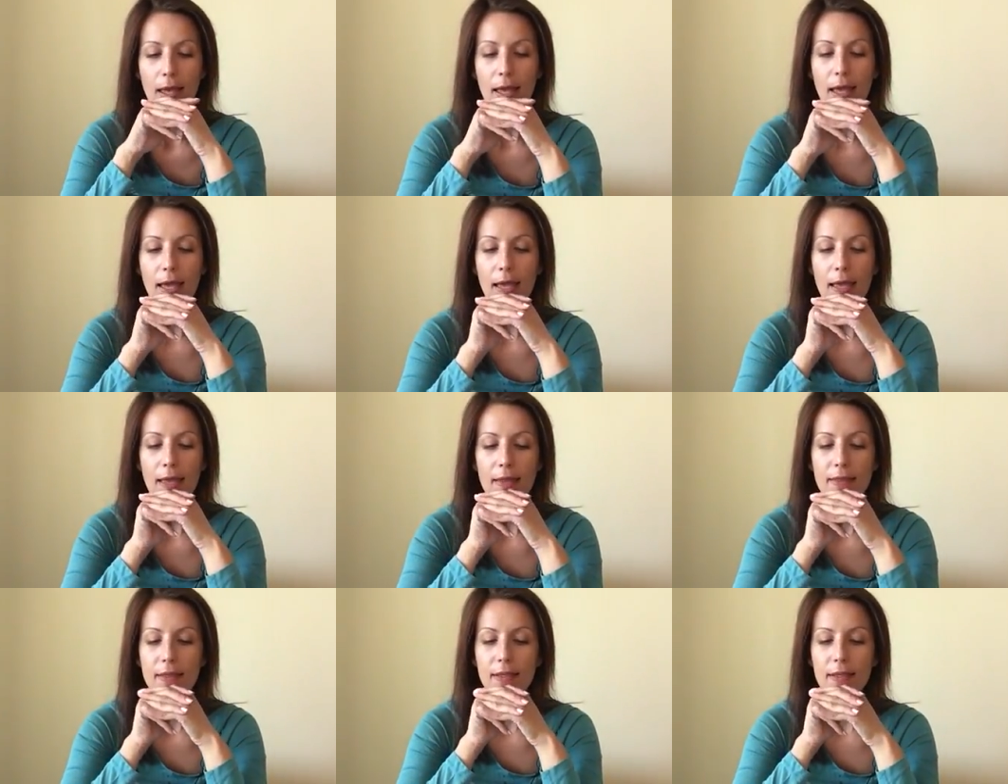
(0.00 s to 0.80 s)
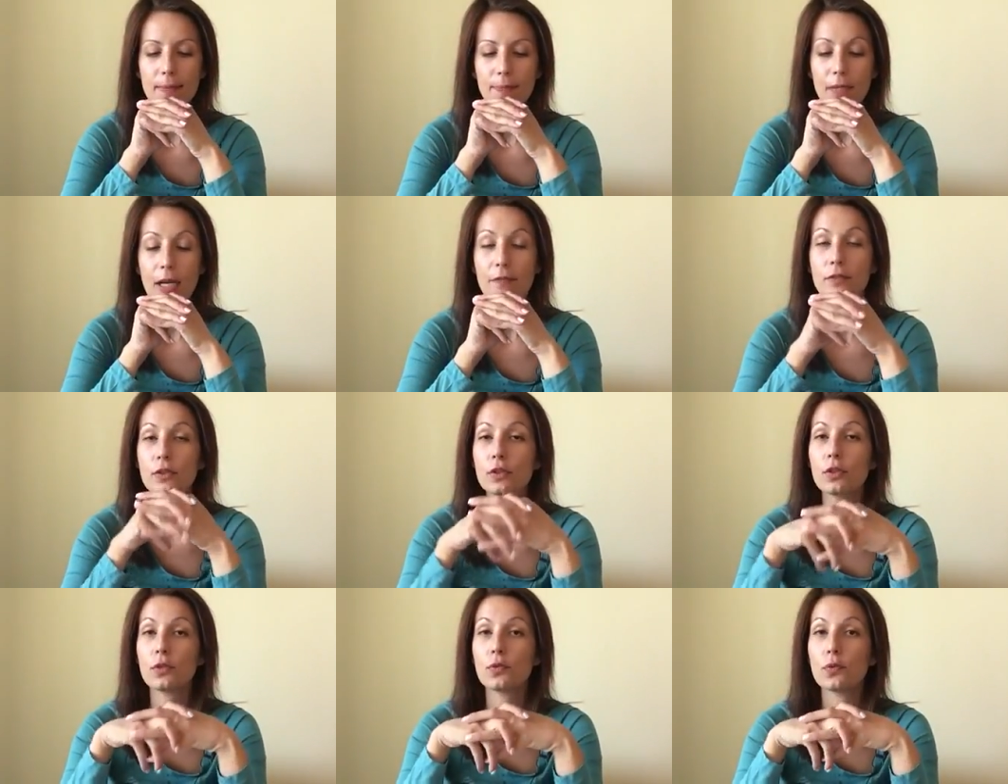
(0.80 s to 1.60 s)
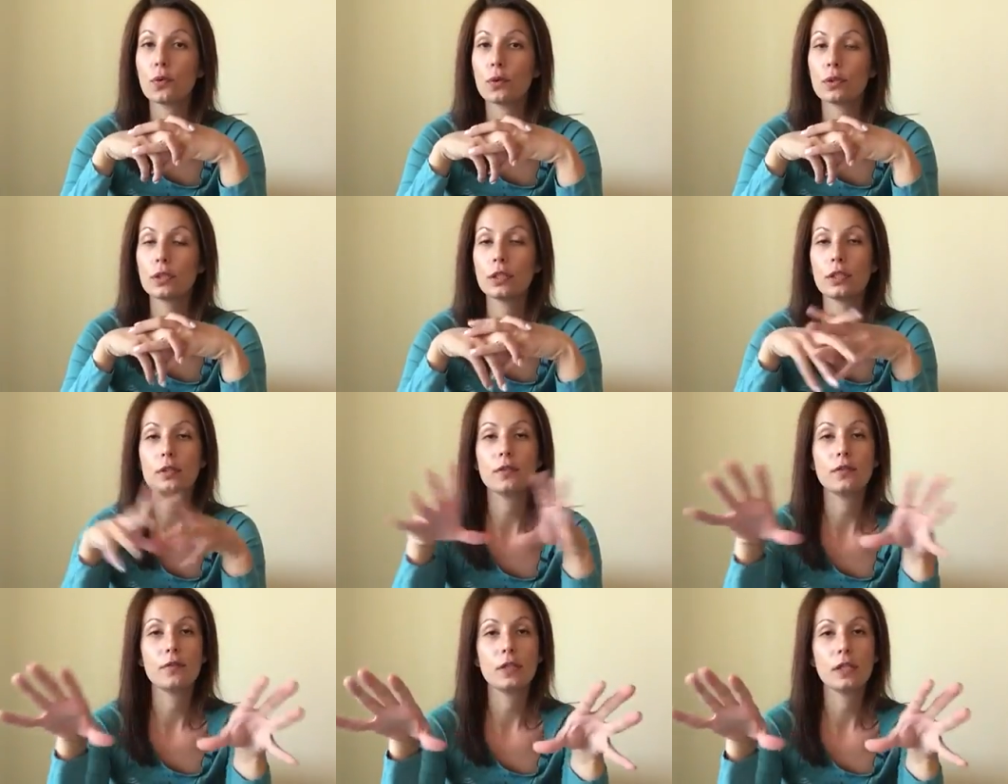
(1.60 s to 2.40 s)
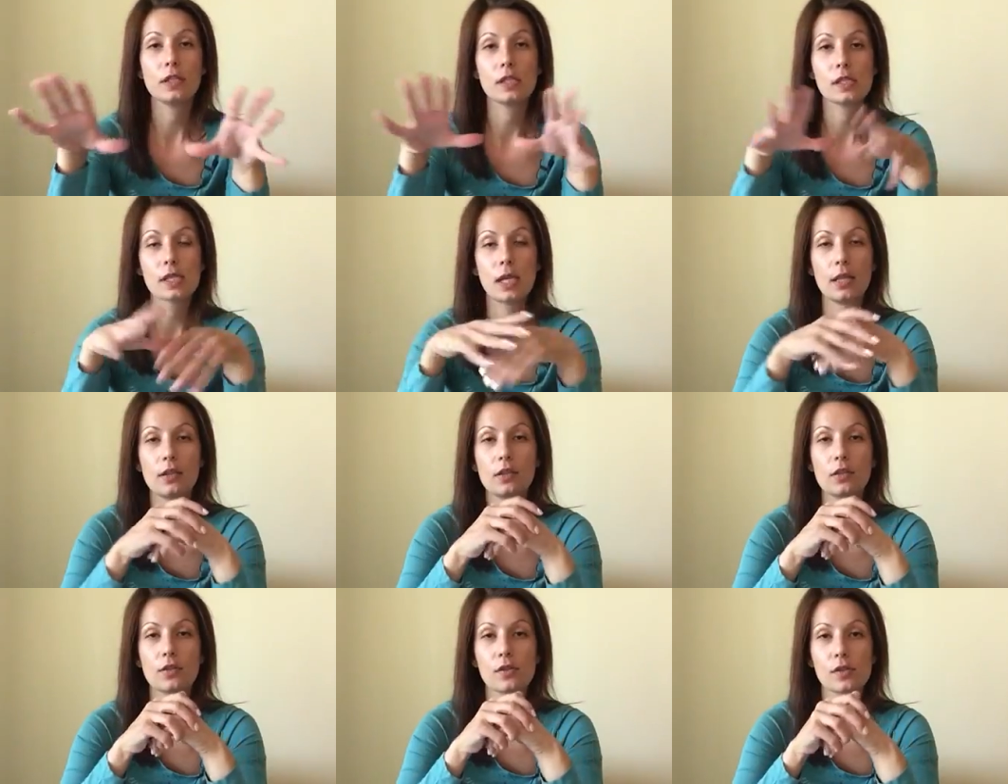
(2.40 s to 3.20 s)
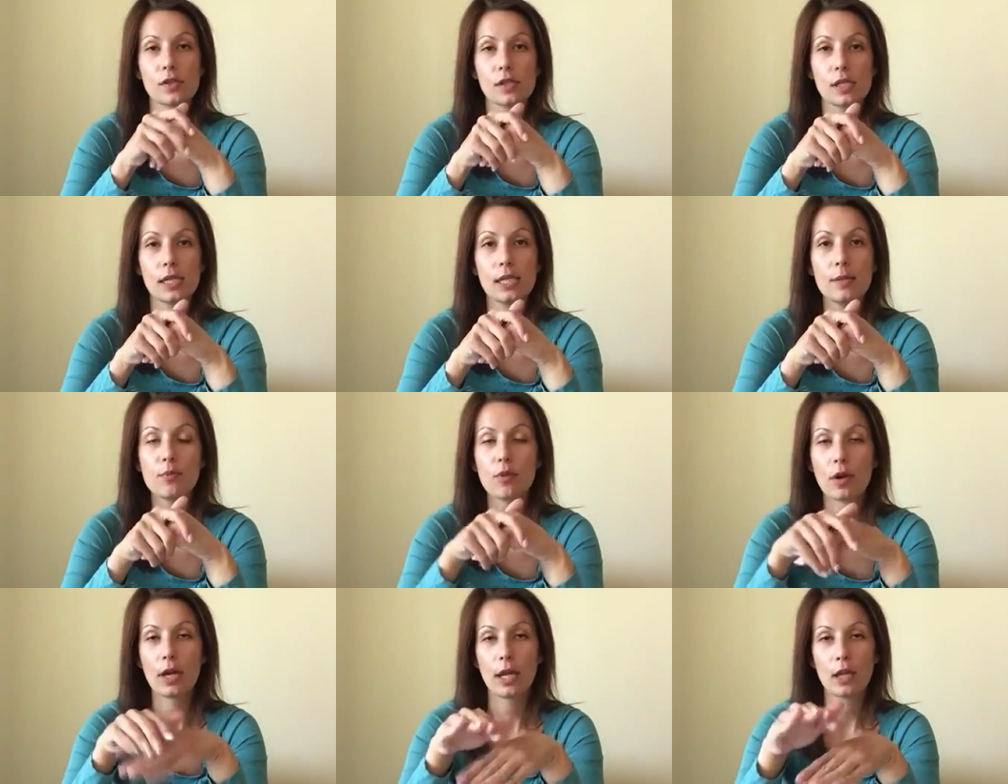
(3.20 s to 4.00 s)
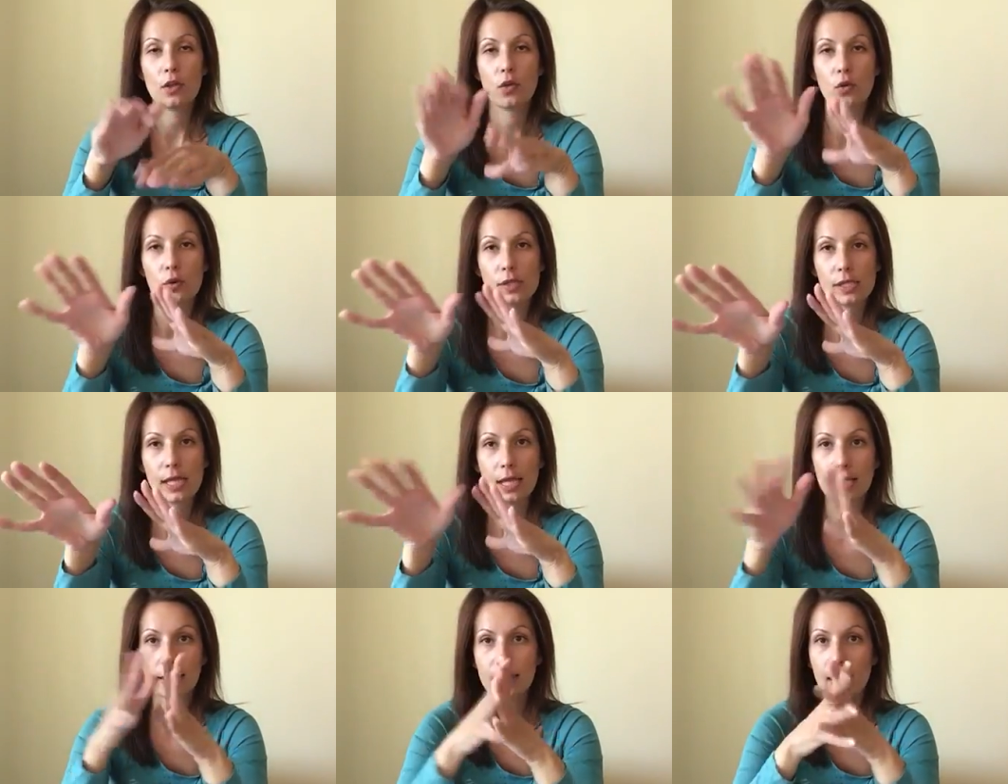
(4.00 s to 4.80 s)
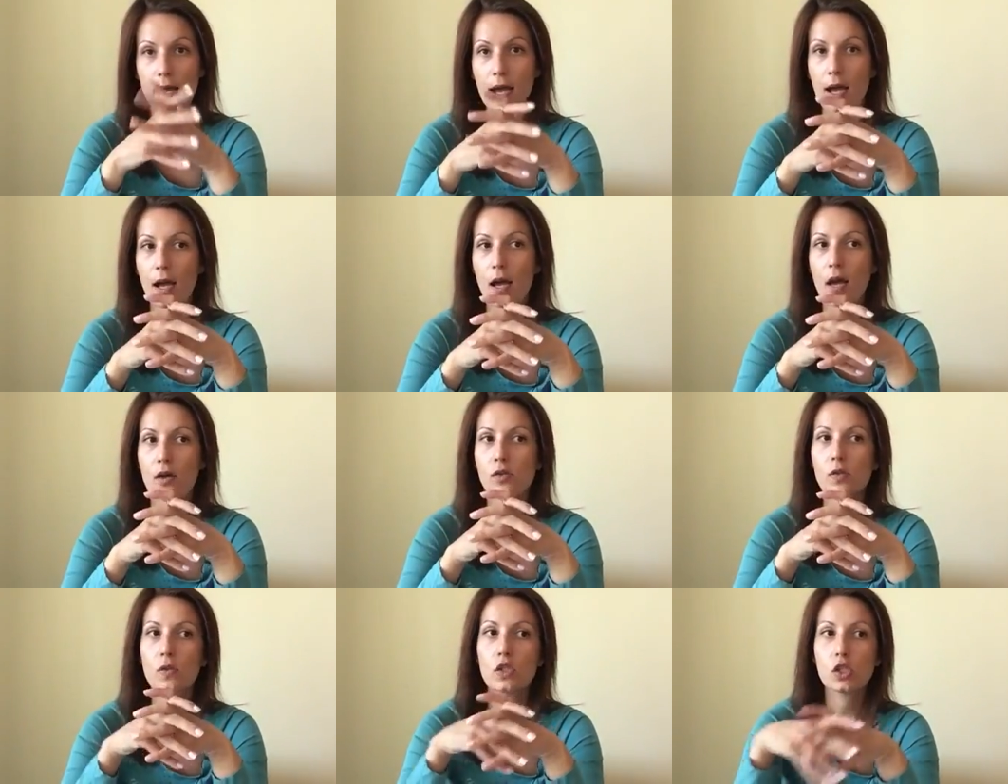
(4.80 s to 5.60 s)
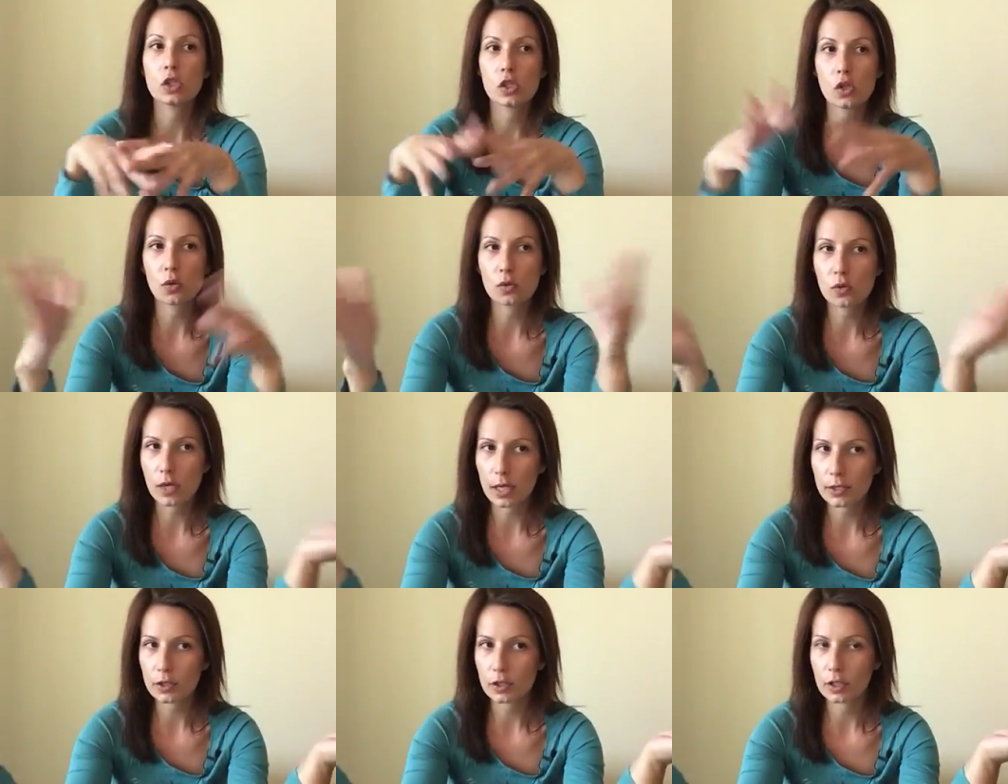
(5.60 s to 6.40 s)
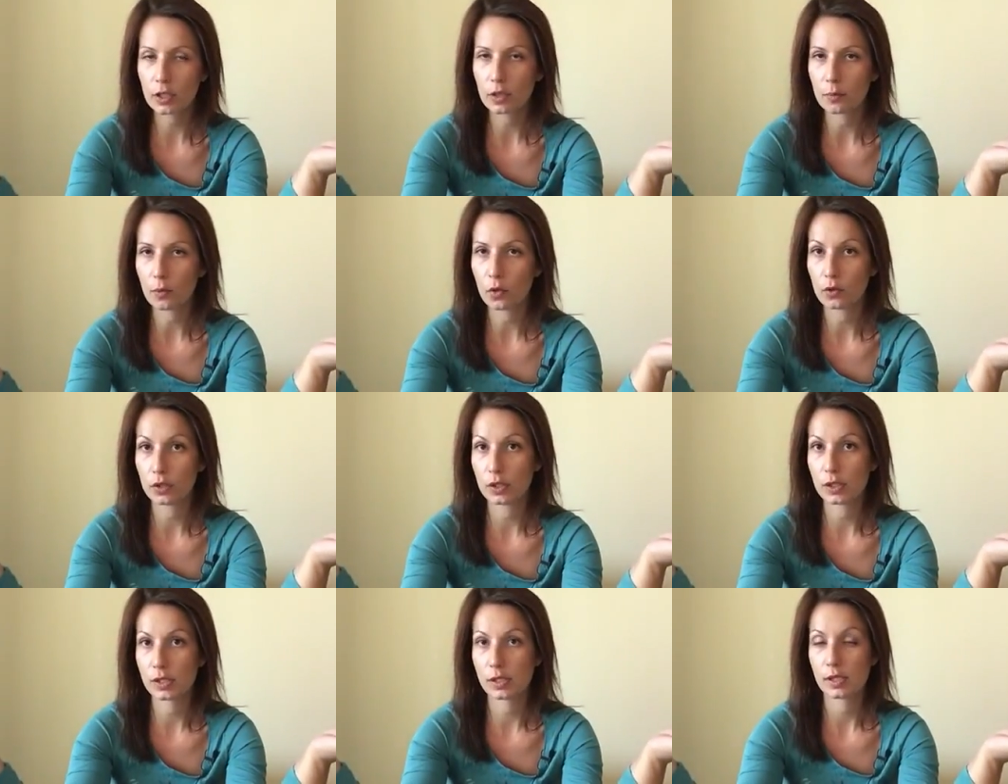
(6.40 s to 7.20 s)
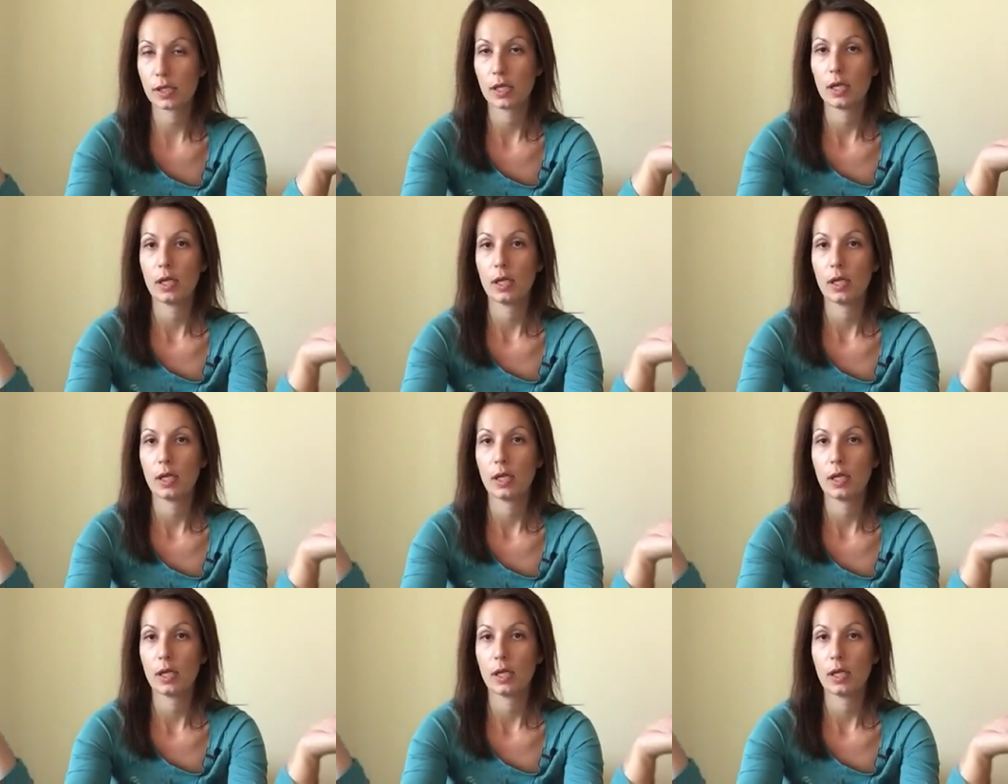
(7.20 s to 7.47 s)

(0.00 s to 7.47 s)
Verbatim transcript: And after the 14th, Venus enters Libra in your second house, which is also actually a harmonious